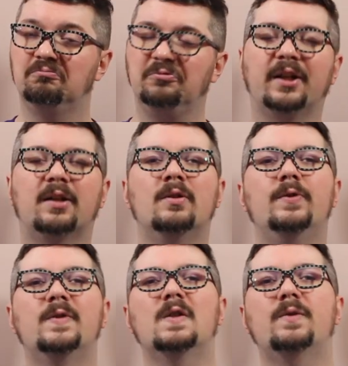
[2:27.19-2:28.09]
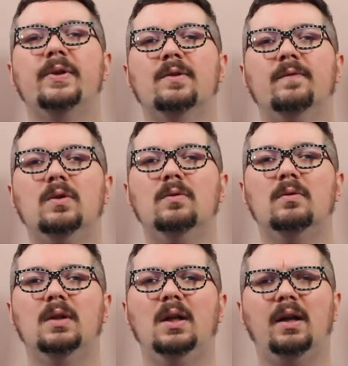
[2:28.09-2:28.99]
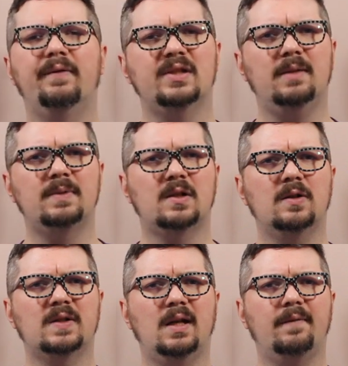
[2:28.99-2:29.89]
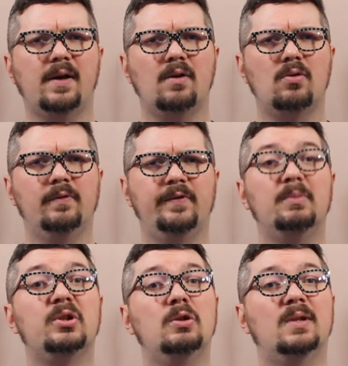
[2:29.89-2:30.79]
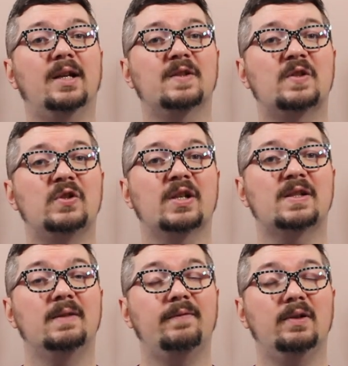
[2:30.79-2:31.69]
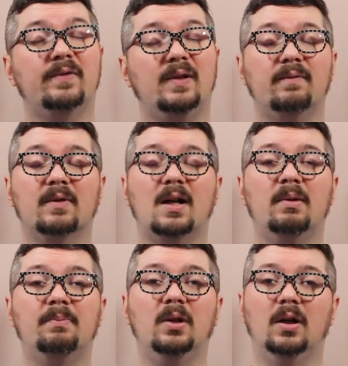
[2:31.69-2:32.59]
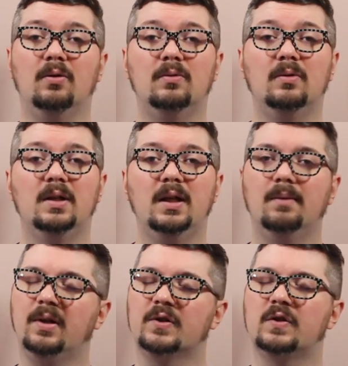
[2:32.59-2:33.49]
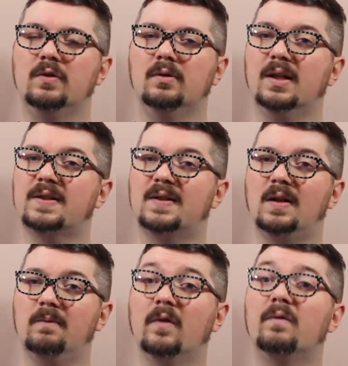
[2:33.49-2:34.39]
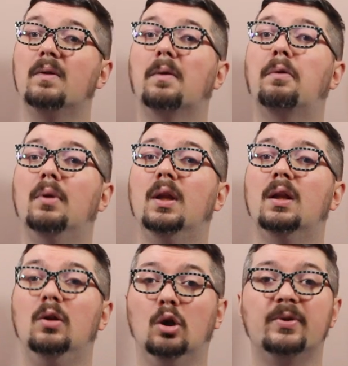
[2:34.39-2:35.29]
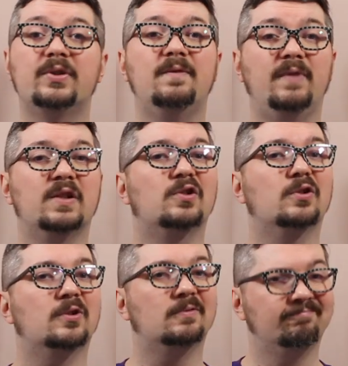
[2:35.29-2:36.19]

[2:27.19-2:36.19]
That concludes this week's review. If there's any obscure sci-fi or horror film you'd like to suggest, feel free to leave a comment below. Make sure to tune in next time for another thrilling low-budget adventure.